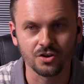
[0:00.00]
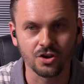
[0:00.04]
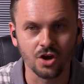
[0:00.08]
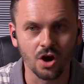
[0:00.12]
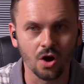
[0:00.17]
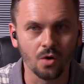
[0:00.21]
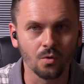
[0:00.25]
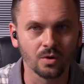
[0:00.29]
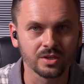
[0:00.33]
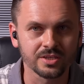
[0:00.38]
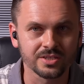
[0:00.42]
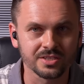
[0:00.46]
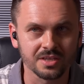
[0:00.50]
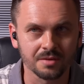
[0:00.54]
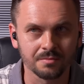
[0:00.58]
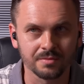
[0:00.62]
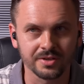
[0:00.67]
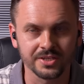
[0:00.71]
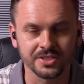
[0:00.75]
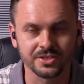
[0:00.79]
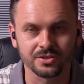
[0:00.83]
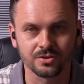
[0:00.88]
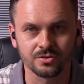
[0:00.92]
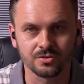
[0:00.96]
Know when
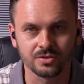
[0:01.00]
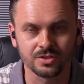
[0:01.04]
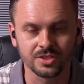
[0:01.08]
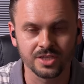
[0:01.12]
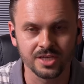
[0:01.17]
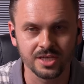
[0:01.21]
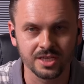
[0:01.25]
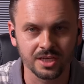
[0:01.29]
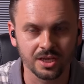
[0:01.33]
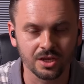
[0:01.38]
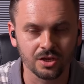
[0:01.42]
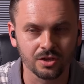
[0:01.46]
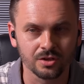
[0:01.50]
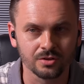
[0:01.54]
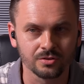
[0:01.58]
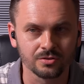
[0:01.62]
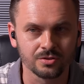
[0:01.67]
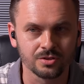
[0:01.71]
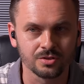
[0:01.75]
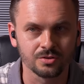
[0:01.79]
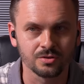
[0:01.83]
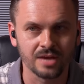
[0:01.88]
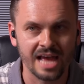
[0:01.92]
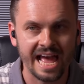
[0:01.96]
somebody's critiquing
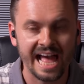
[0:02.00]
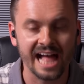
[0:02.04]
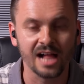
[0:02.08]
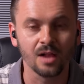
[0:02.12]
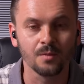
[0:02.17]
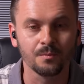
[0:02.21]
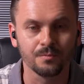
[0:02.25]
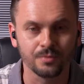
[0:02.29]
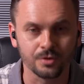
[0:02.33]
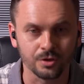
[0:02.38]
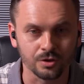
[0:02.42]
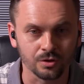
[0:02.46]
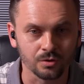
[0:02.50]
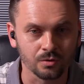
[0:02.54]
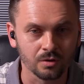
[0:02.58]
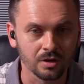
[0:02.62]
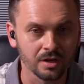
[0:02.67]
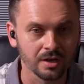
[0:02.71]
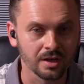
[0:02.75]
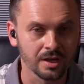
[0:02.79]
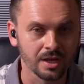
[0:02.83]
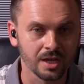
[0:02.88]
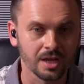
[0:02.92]
you to help you,